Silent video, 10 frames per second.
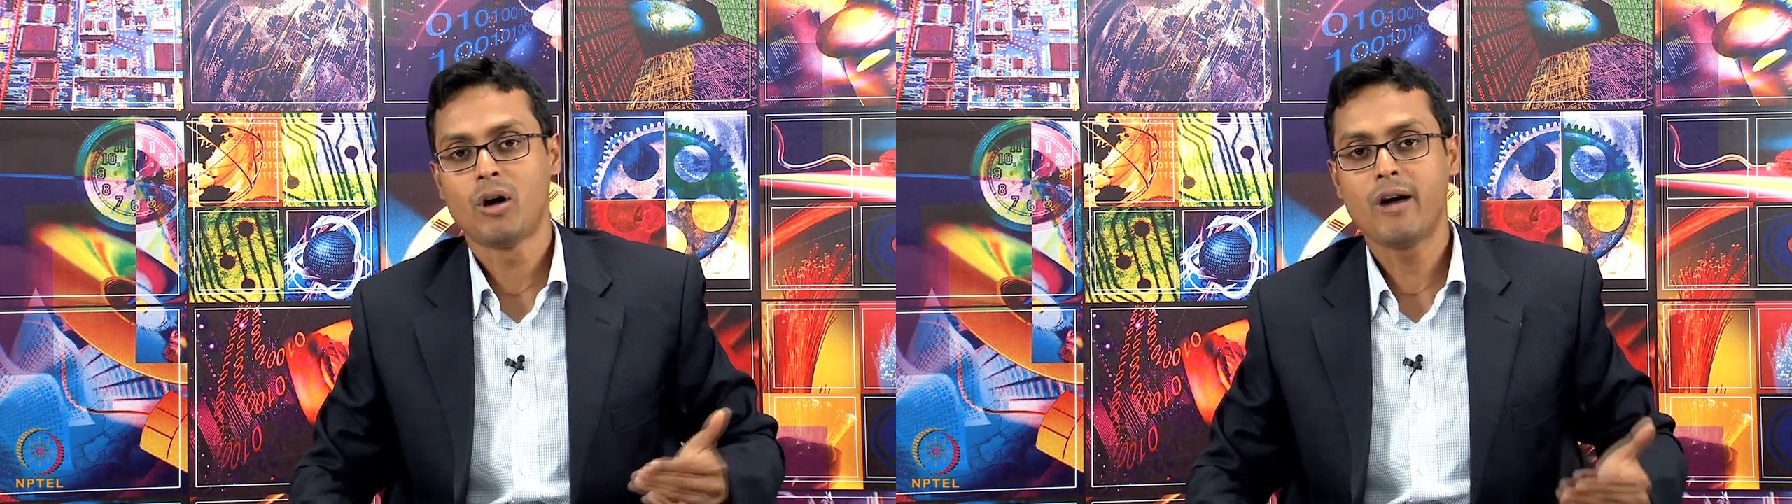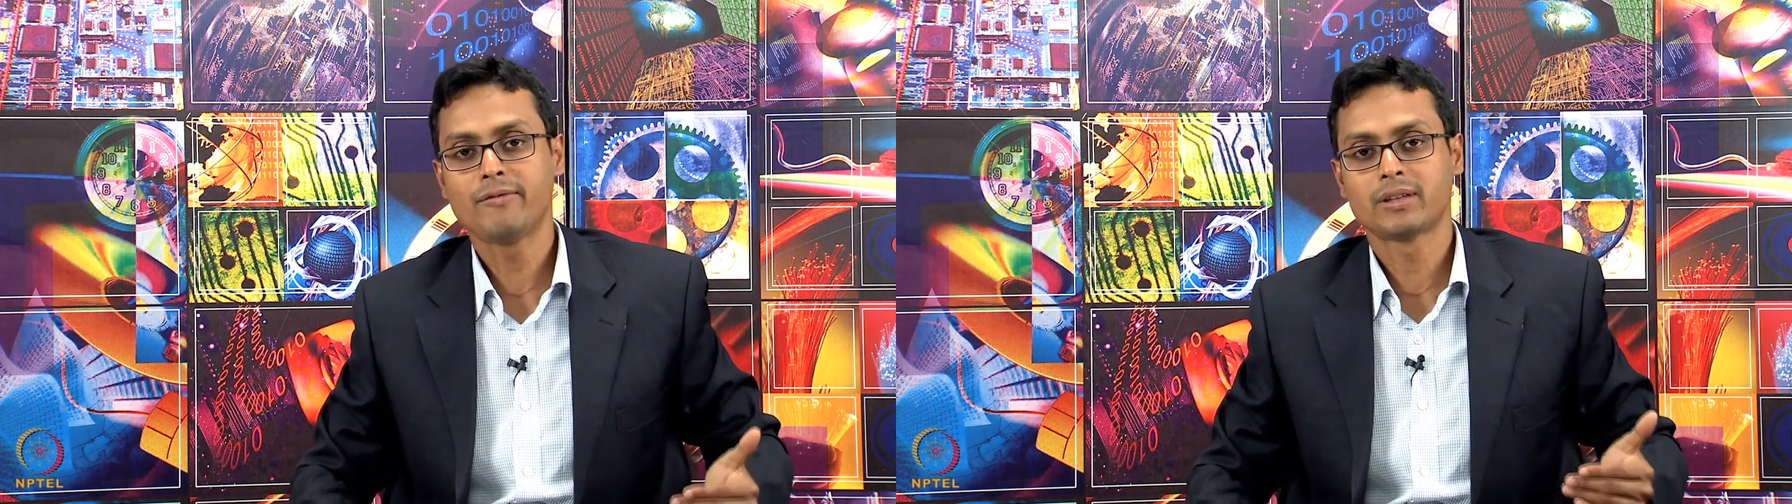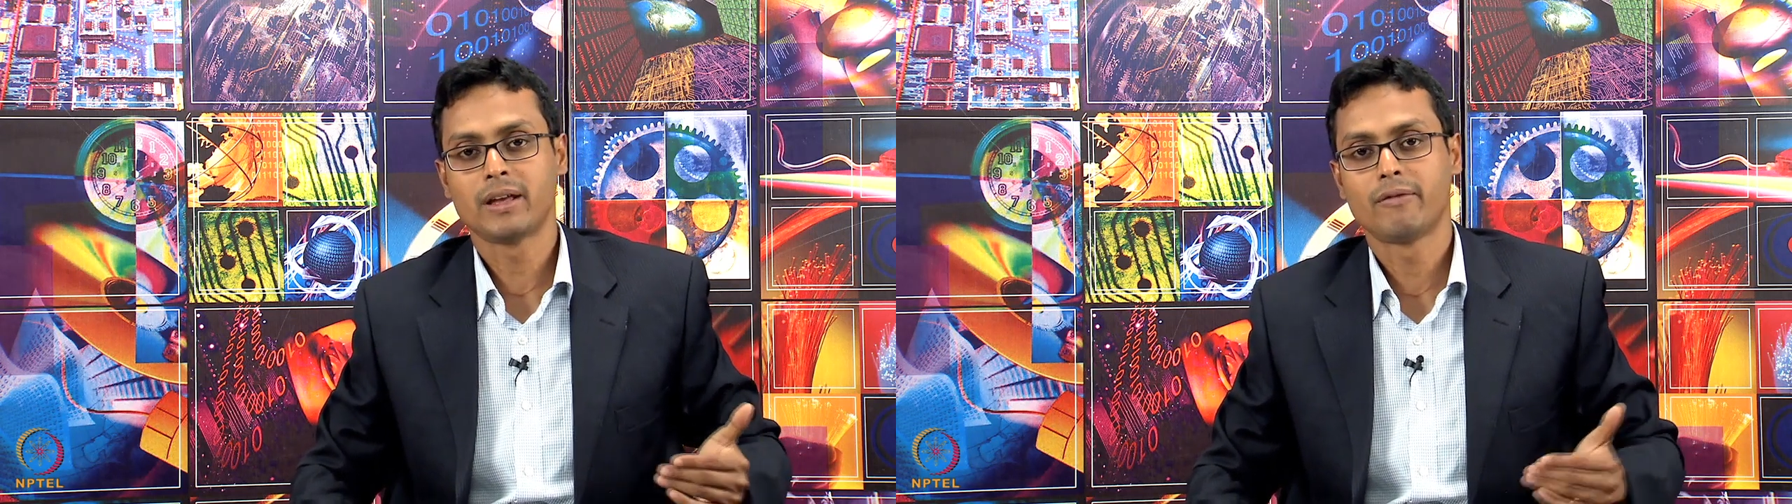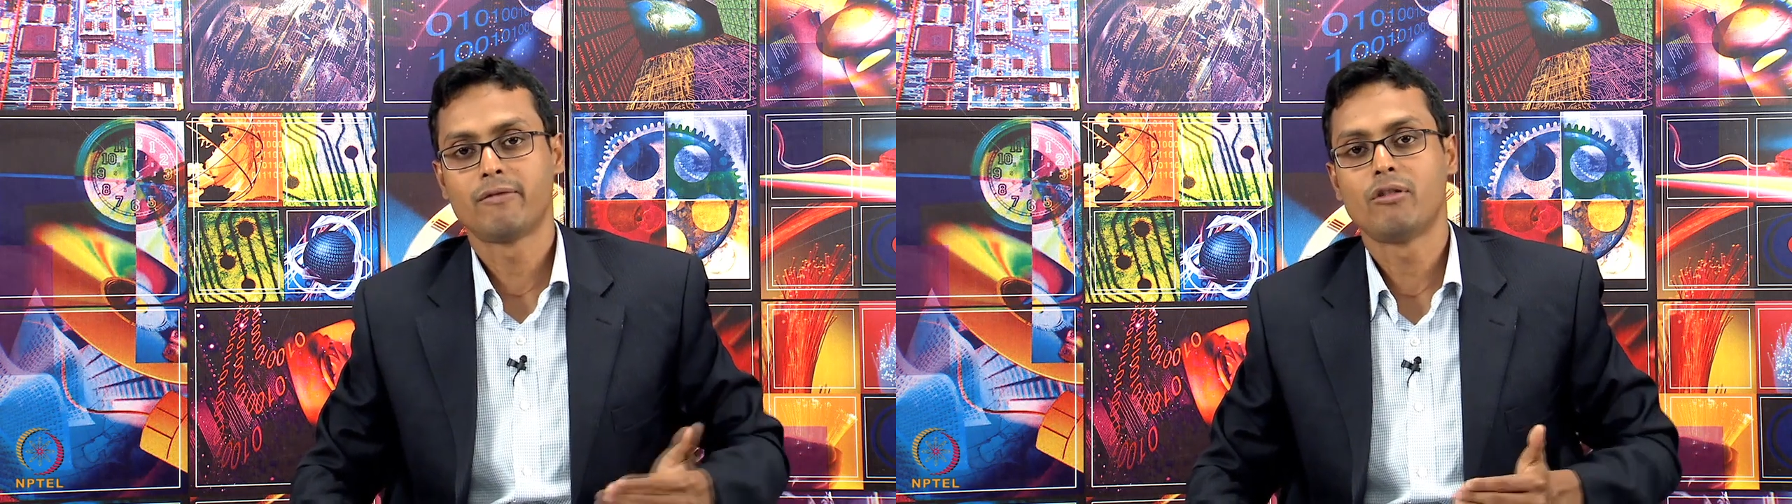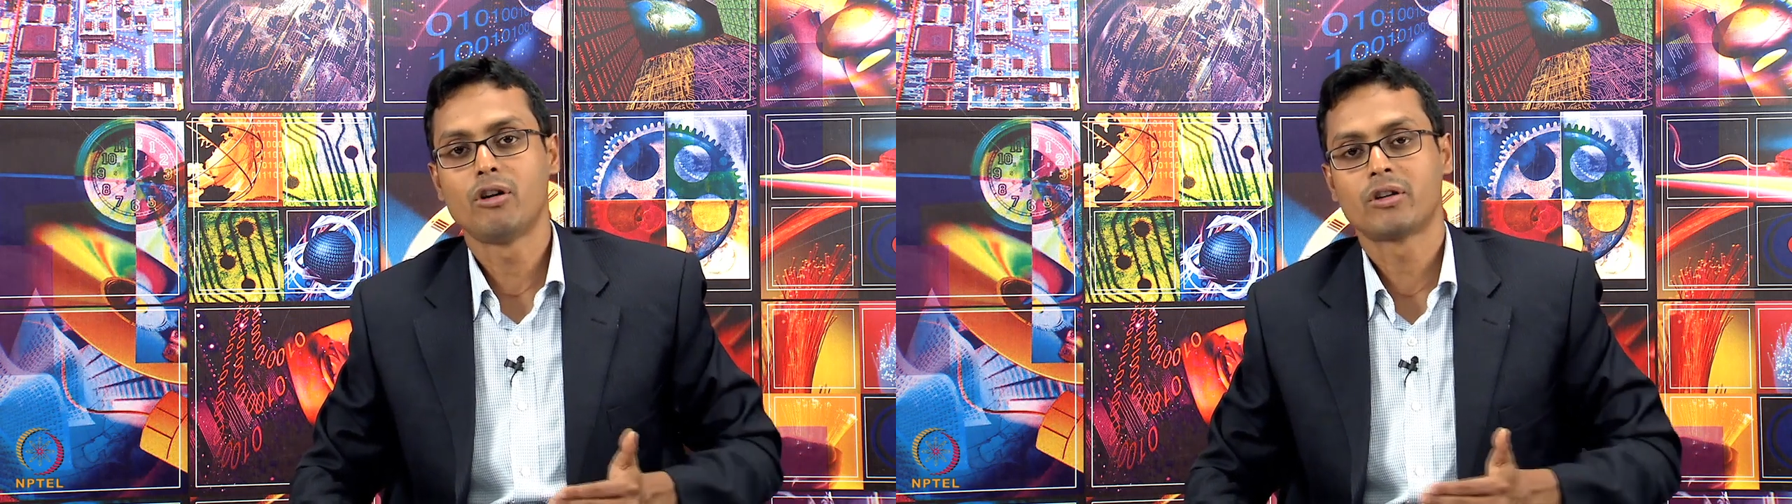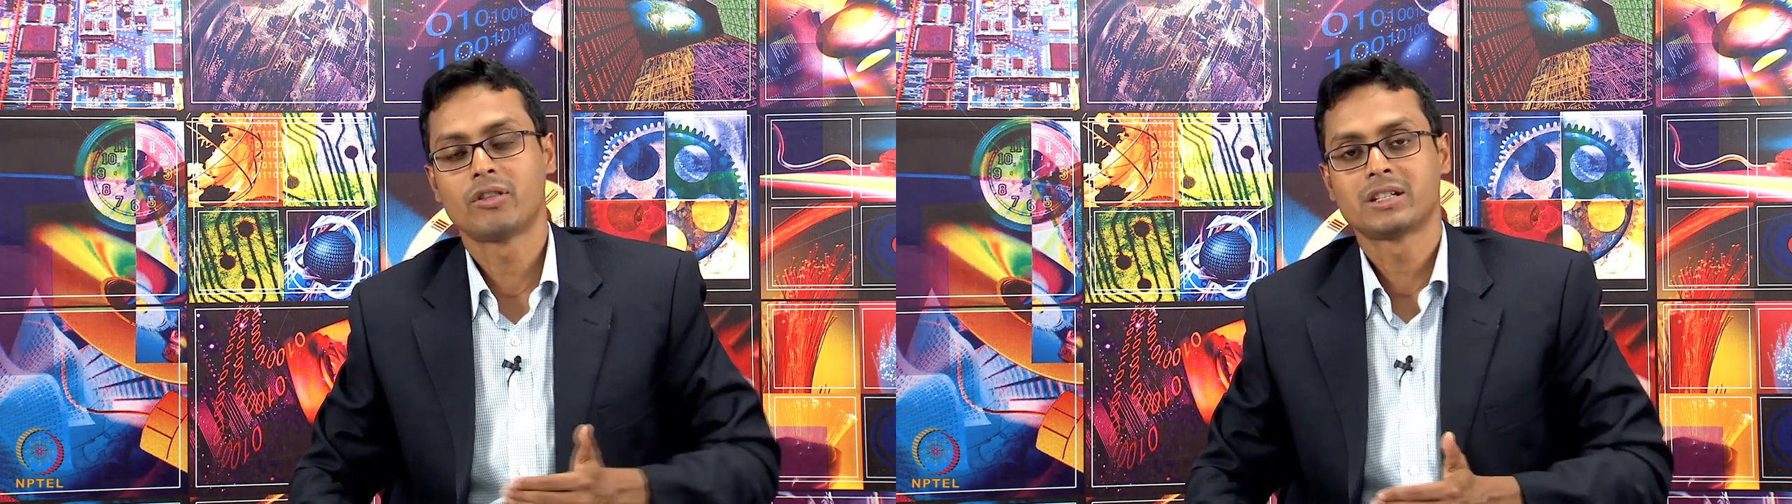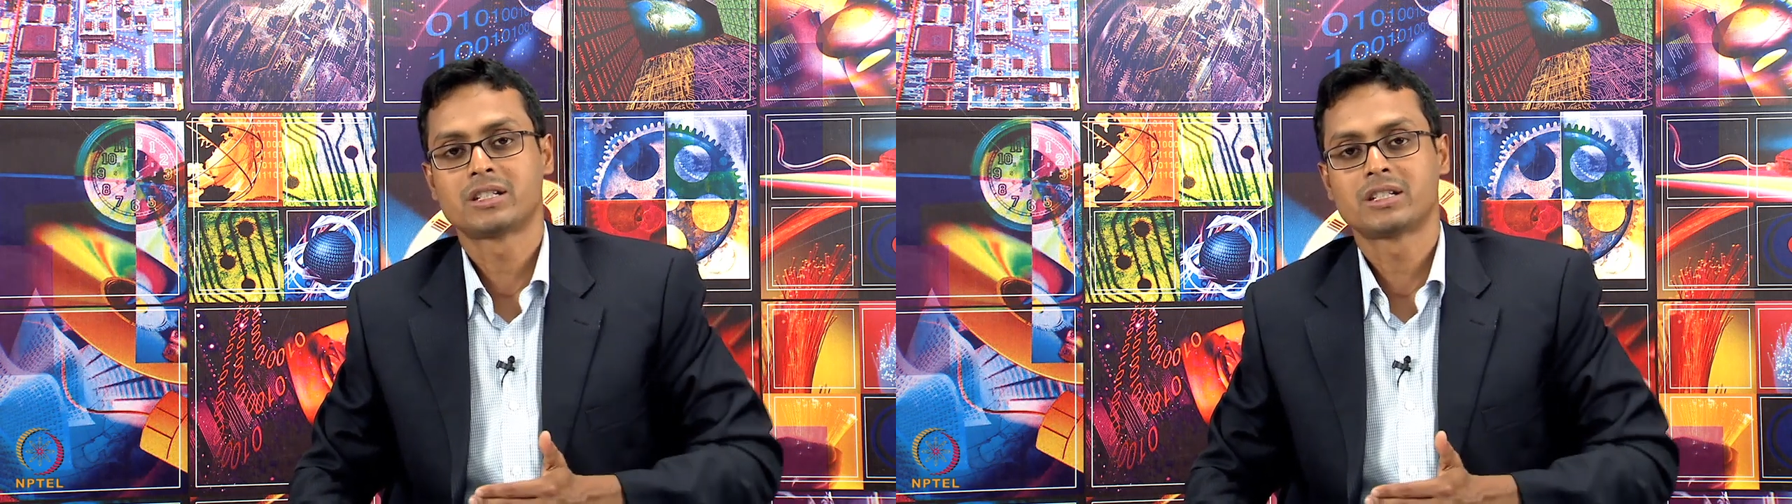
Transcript: option for the